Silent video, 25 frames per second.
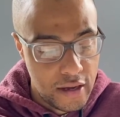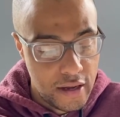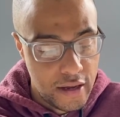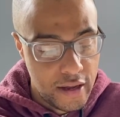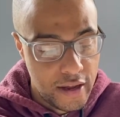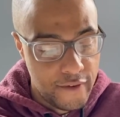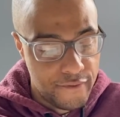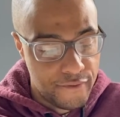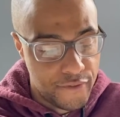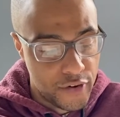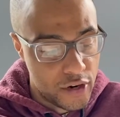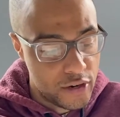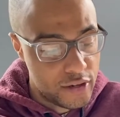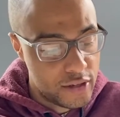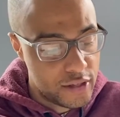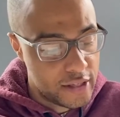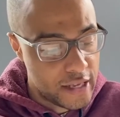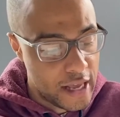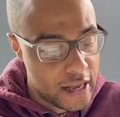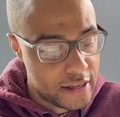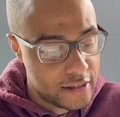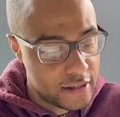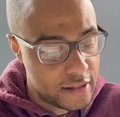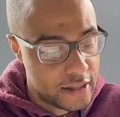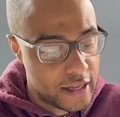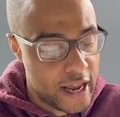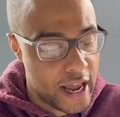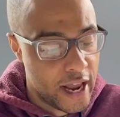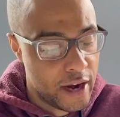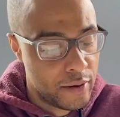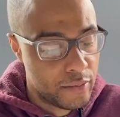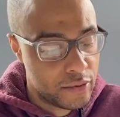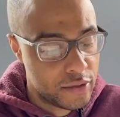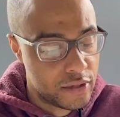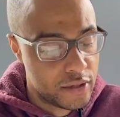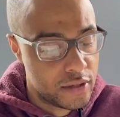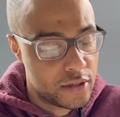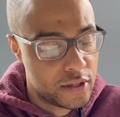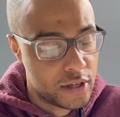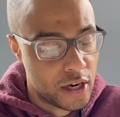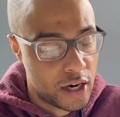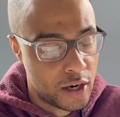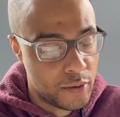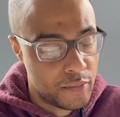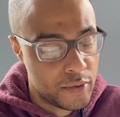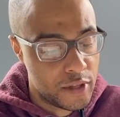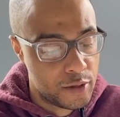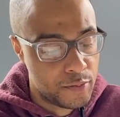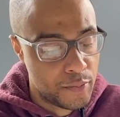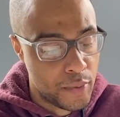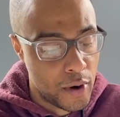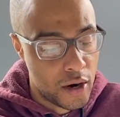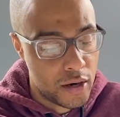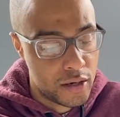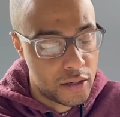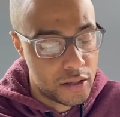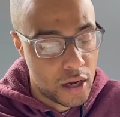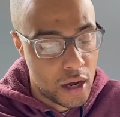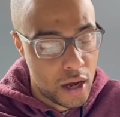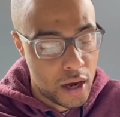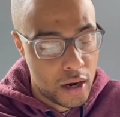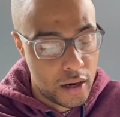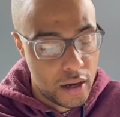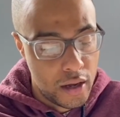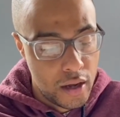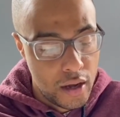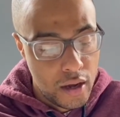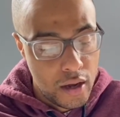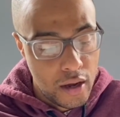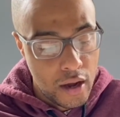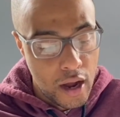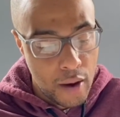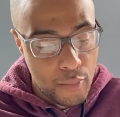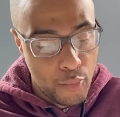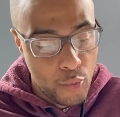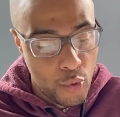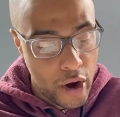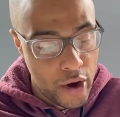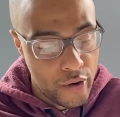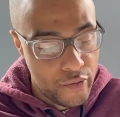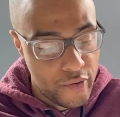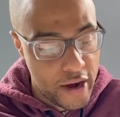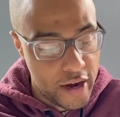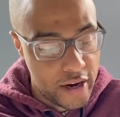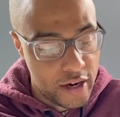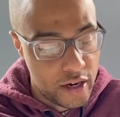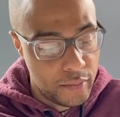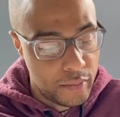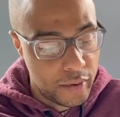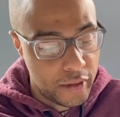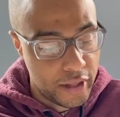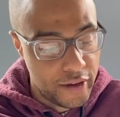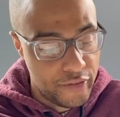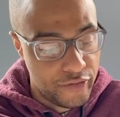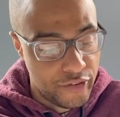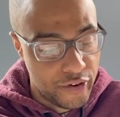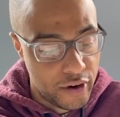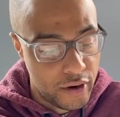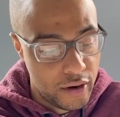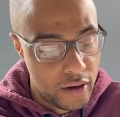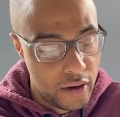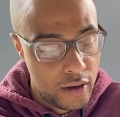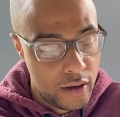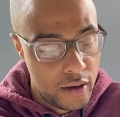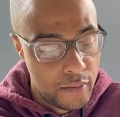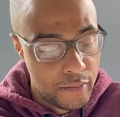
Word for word: If Fern says that the animals in Zuckerman's barn talk, I'm quite ready to believe her.